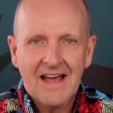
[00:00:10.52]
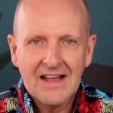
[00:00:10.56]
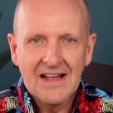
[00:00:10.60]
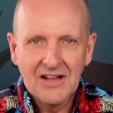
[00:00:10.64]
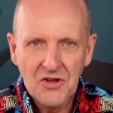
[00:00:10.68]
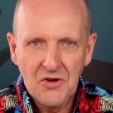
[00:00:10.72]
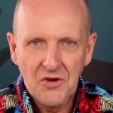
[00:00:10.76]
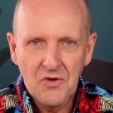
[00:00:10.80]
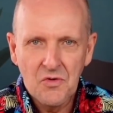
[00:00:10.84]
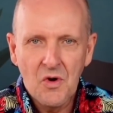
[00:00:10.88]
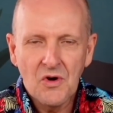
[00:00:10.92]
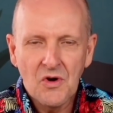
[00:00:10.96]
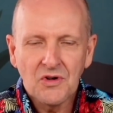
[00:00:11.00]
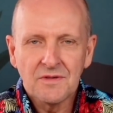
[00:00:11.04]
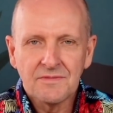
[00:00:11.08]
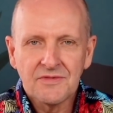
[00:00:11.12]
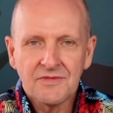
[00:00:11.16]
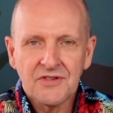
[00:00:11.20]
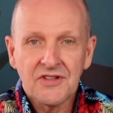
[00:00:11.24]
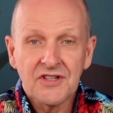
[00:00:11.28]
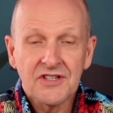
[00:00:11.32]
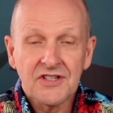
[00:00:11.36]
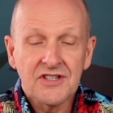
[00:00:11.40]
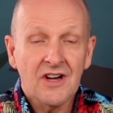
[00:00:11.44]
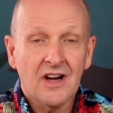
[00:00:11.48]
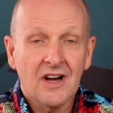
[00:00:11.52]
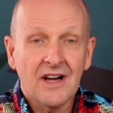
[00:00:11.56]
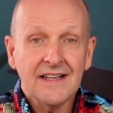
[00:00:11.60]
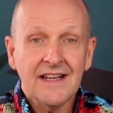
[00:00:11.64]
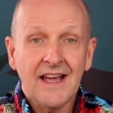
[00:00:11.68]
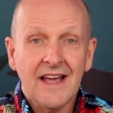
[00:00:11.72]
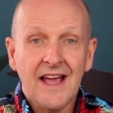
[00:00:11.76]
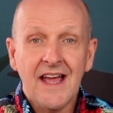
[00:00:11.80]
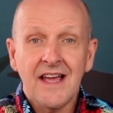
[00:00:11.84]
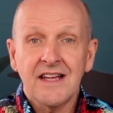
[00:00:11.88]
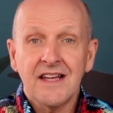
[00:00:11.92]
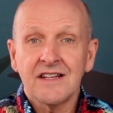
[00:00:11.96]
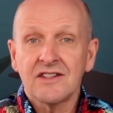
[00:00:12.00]
Hello, welcome to the
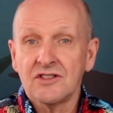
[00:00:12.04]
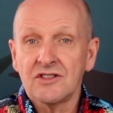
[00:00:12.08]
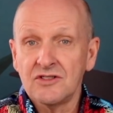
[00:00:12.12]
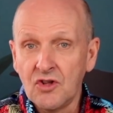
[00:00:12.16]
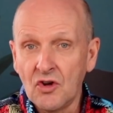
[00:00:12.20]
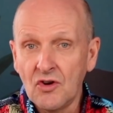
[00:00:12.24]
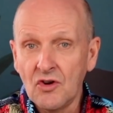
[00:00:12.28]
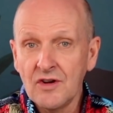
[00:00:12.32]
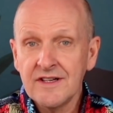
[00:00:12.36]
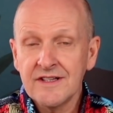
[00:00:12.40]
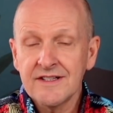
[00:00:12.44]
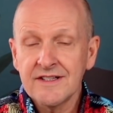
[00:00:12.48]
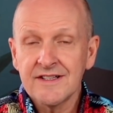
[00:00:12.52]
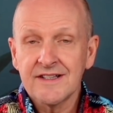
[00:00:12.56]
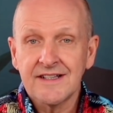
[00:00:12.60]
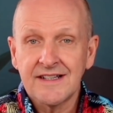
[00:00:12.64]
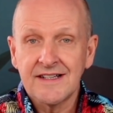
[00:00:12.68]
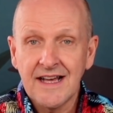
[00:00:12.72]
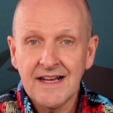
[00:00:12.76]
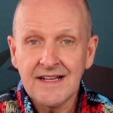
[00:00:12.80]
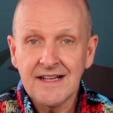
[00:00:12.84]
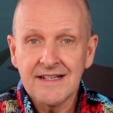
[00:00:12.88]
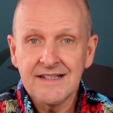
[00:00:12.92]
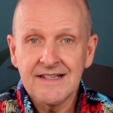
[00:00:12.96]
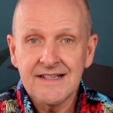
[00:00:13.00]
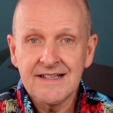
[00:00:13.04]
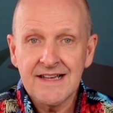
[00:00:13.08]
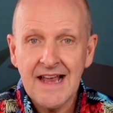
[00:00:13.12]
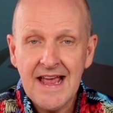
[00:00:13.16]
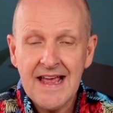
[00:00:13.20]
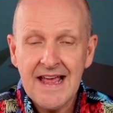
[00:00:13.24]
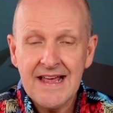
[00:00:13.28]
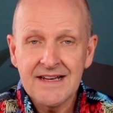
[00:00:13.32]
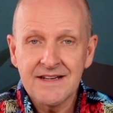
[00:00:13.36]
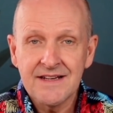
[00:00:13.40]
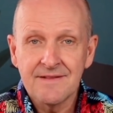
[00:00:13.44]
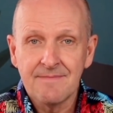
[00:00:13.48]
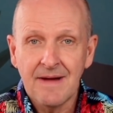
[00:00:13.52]
Thaiger and Lawyers, Guns
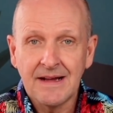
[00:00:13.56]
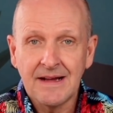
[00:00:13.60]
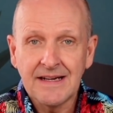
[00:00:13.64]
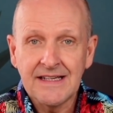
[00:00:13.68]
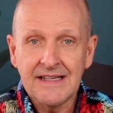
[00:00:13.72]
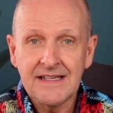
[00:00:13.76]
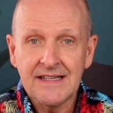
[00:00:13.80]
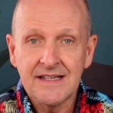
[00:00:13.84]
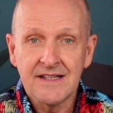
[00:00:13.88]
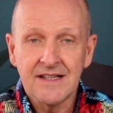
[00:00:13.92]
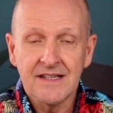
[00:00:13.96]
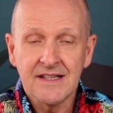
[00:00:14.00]
and Money.